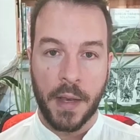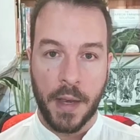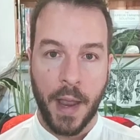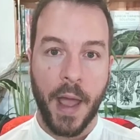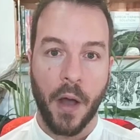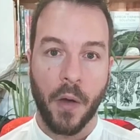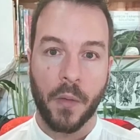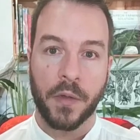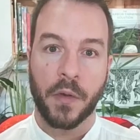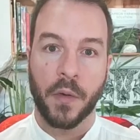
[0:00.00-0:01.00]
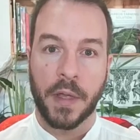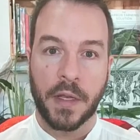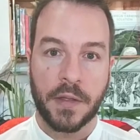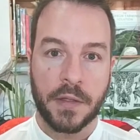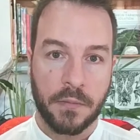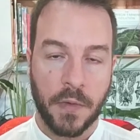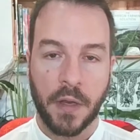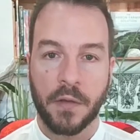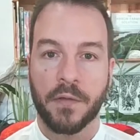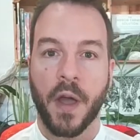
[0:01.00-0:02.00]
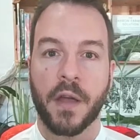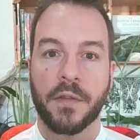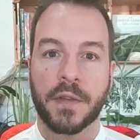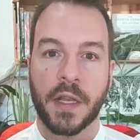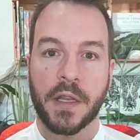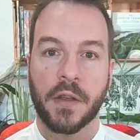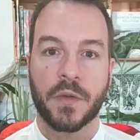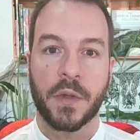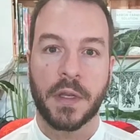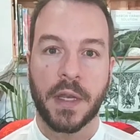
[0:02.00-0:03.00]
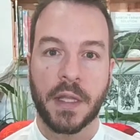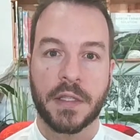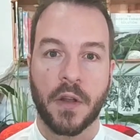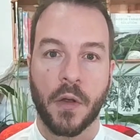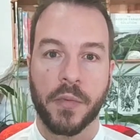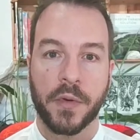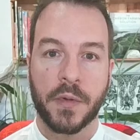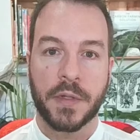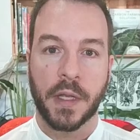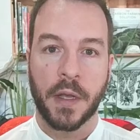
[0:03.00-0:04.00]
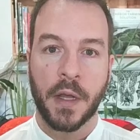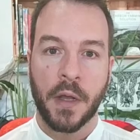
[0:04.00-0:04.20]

now, in 5-10 years when the dates start producing,